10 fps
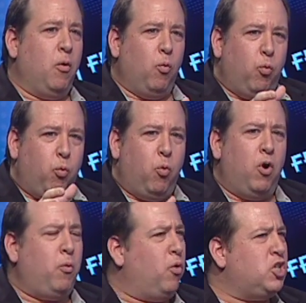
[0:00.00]

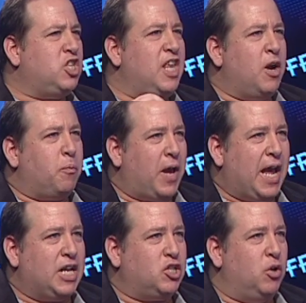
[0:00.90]
What's their
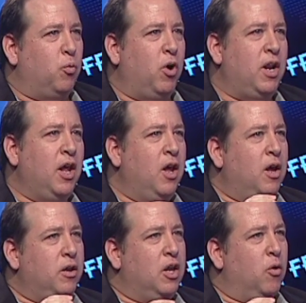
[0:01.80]
passion? What
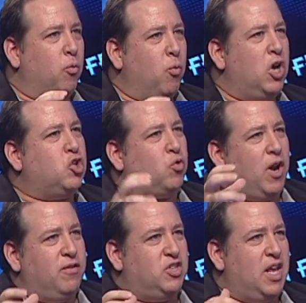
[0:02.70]

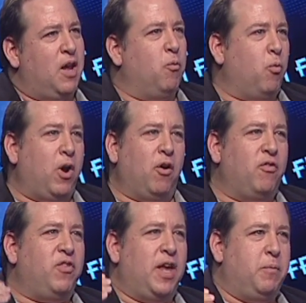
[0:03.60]
drives them? Where
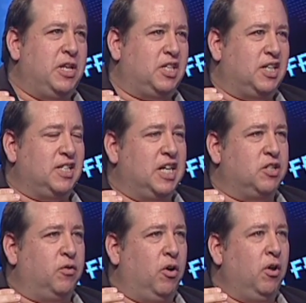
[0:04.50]
have they been
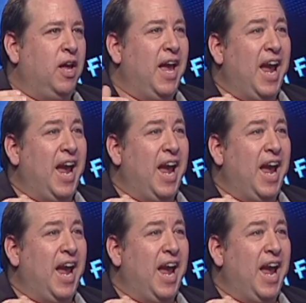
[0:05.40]
successful?